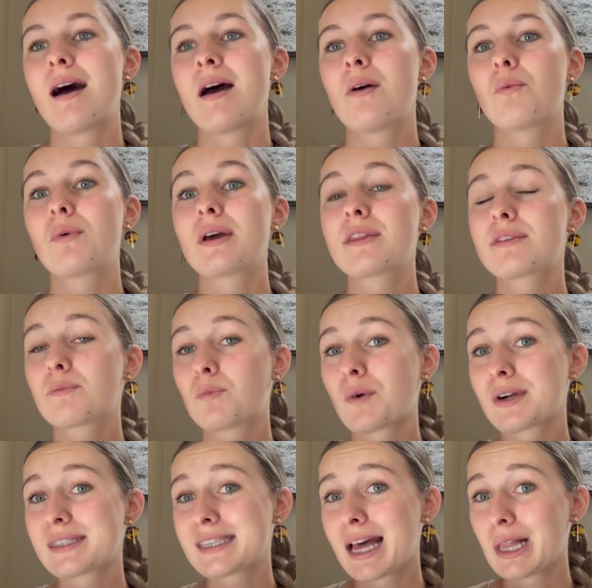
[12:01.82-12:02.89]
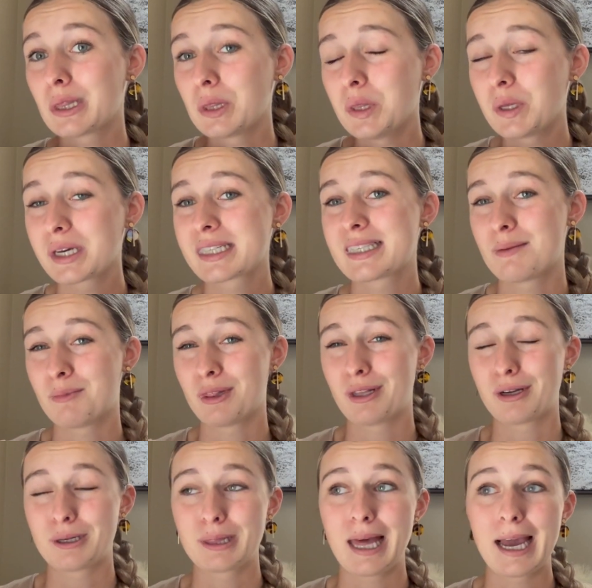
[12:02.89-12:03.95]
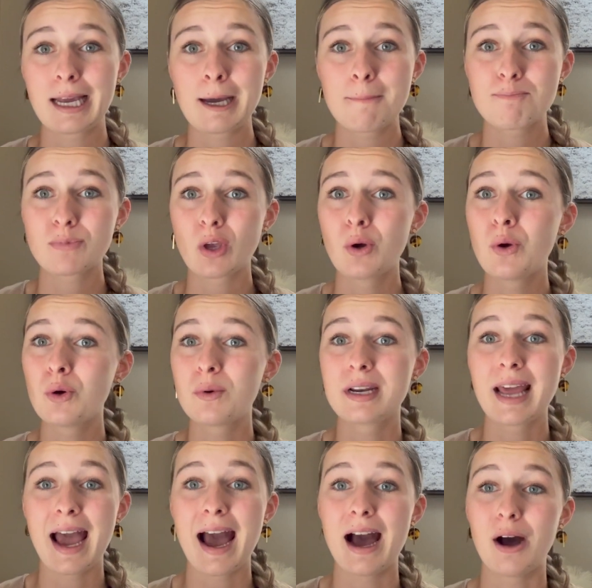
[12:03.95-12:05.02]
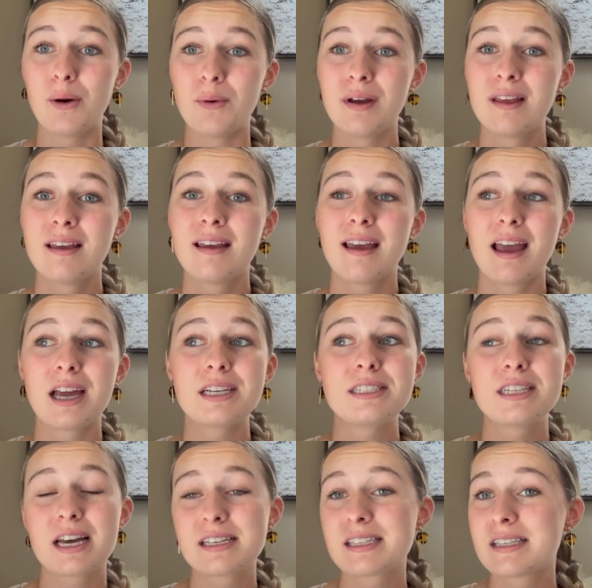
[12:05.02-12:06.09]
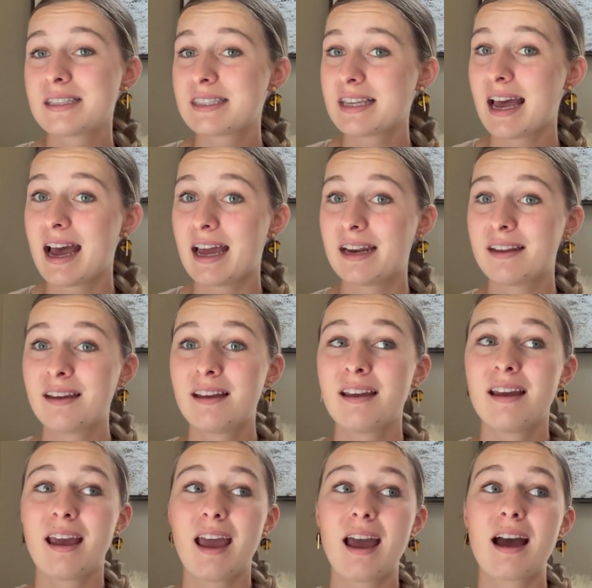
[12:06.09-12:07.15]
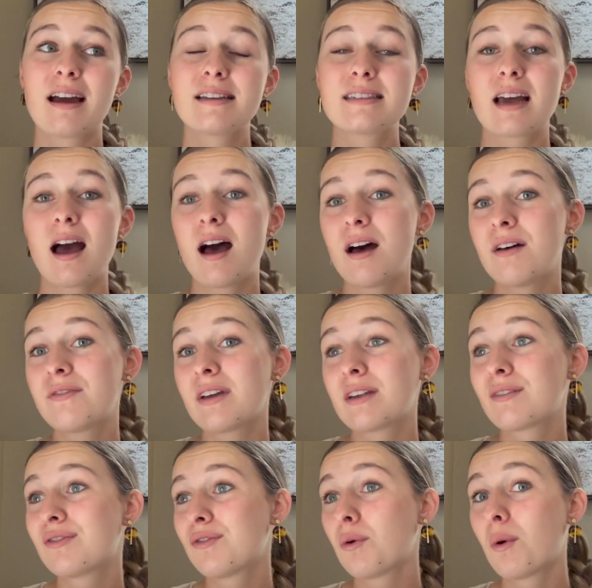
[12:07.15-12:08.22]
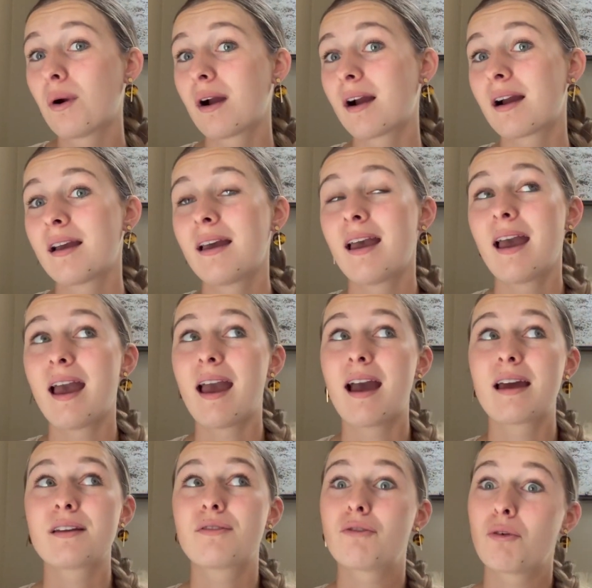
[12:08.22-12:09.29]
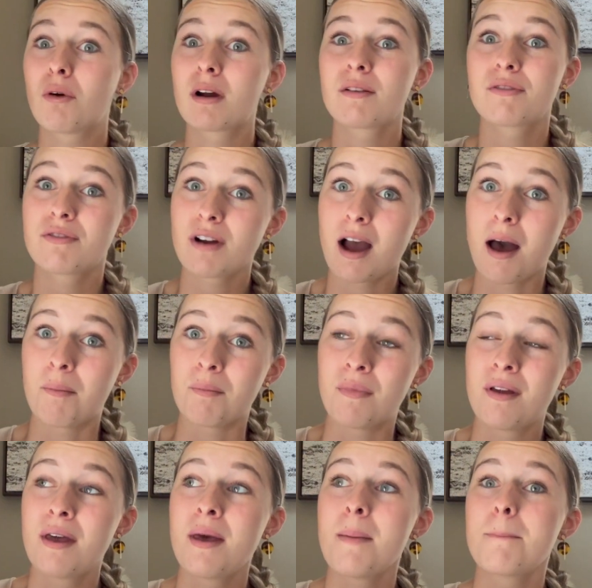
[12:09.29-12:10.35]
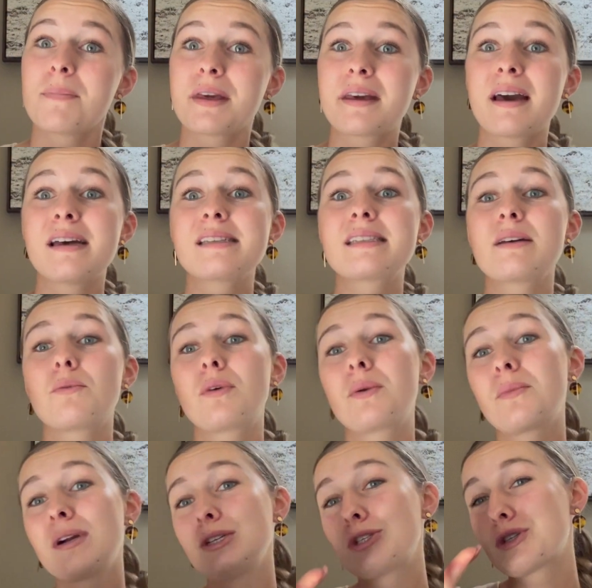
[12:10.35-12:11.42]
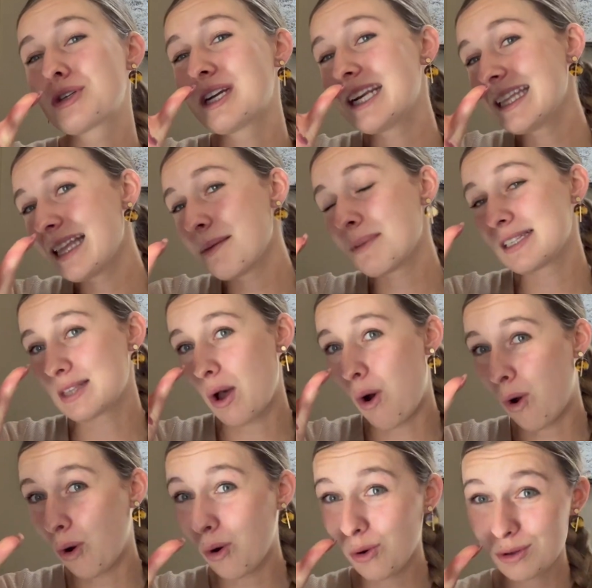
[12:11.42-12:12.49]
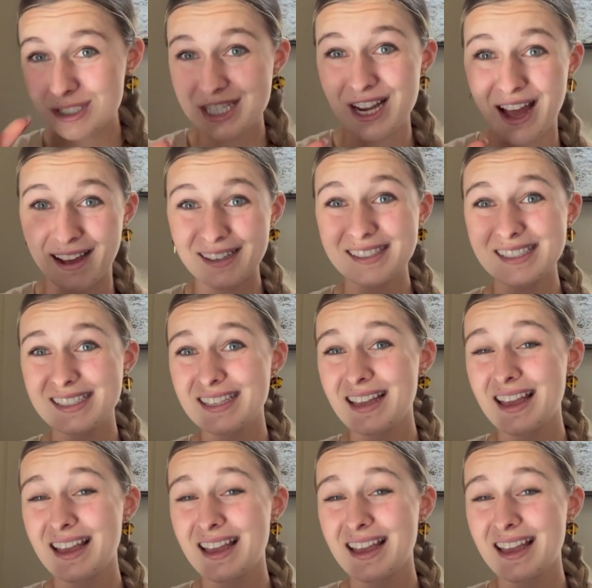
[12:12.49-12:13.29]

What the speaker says: with words that look similar, like who and how, and does and said, and of and for and from. Because when we're treating them as whole chunks,